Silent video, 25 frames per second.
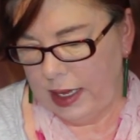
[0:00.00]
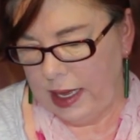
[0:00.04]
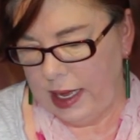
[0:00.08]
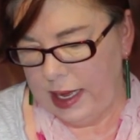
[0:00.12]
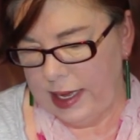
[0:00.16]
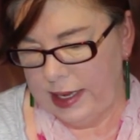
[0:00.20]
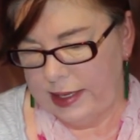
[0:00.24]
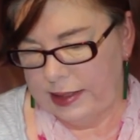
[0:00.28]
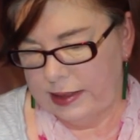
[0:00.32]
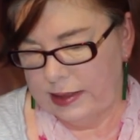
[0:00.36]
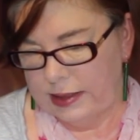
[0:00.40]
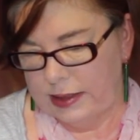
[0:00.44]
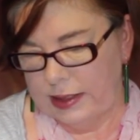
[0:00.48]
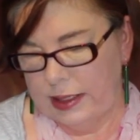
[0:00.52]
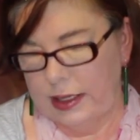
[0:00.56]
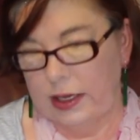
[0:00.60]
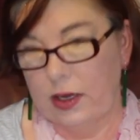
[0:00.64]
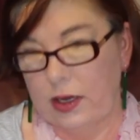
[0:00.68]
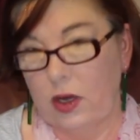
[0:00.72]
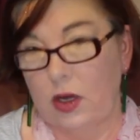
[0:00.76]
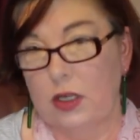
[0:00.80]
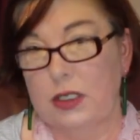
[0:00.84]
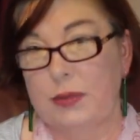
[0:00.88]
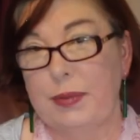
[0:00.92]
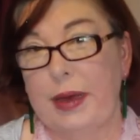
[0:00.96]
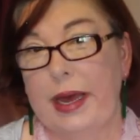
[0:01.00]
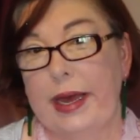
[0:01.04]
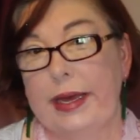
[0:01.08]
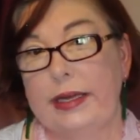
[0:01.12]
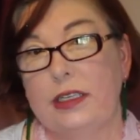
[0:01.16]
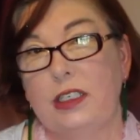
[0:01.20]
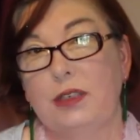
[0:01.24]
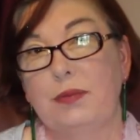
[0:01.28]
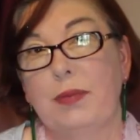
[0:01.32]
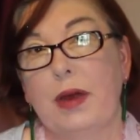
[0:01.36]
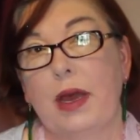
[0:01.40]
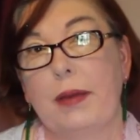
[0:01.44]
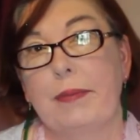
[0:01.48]
and it goes
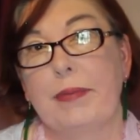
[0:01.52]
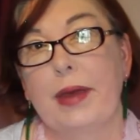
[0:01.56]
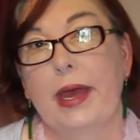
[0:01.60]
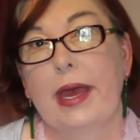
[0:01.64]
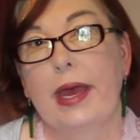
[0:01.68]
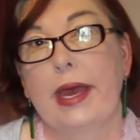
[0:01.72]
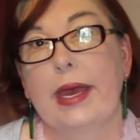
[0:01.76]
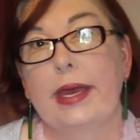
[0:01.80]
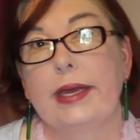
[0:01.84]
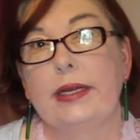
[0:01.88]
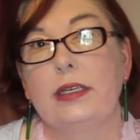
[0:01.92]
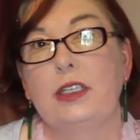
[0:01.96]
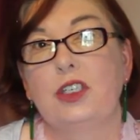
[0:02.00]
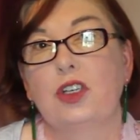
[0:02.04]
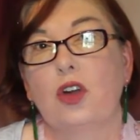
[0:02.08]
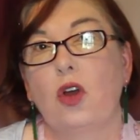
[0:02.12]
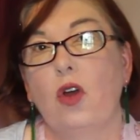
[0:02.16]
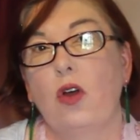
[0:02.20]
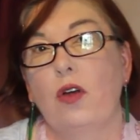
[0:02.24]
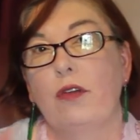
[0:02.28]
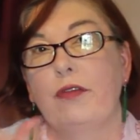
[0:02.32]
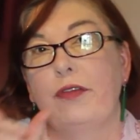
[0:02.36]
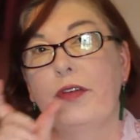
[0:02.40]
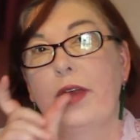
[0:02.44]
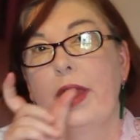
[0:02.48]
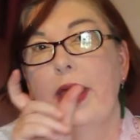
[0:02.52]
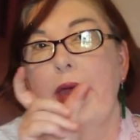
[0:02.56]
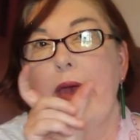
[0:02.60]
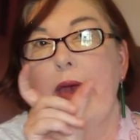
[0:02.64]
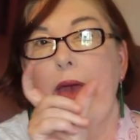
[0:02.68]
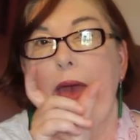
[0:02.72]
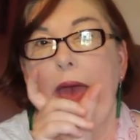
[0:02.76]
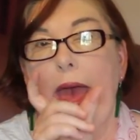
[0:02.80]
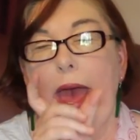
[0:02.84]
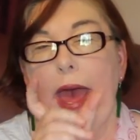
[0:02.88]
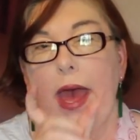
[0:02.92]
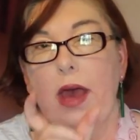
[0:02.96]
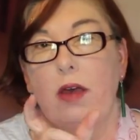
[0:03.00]
page by page of
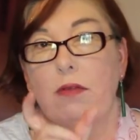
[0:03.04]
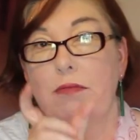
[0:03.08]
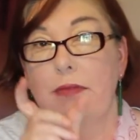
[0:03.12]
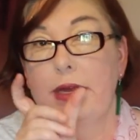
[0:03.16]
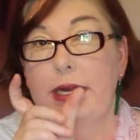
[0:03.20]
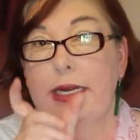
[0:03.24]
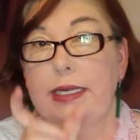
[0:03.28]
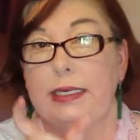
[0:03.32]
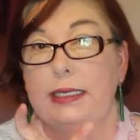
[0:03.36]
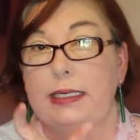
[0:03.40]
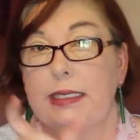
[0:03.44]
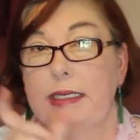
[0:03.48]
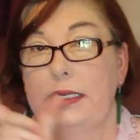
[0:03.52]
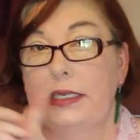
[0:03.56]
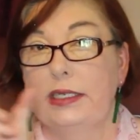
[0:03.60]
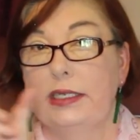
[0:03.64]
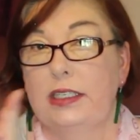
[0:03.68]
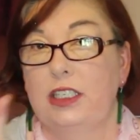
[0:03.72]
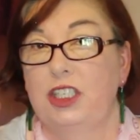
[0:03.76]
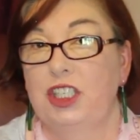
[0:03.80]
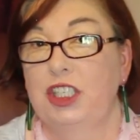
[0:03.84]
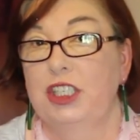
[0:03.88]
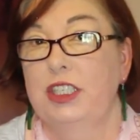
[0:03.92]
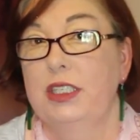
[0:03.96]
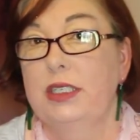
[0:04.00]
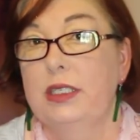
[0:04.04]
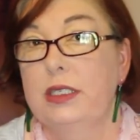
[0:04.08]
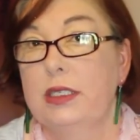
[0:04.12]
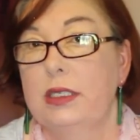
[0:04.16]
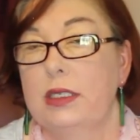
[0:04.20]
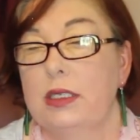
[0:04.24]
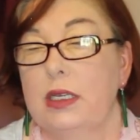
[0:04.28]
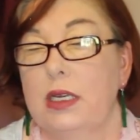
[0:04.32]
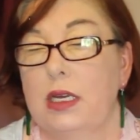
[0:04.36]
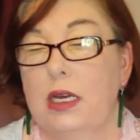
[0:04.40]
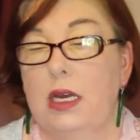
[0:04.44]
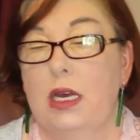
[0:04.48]
how many stitches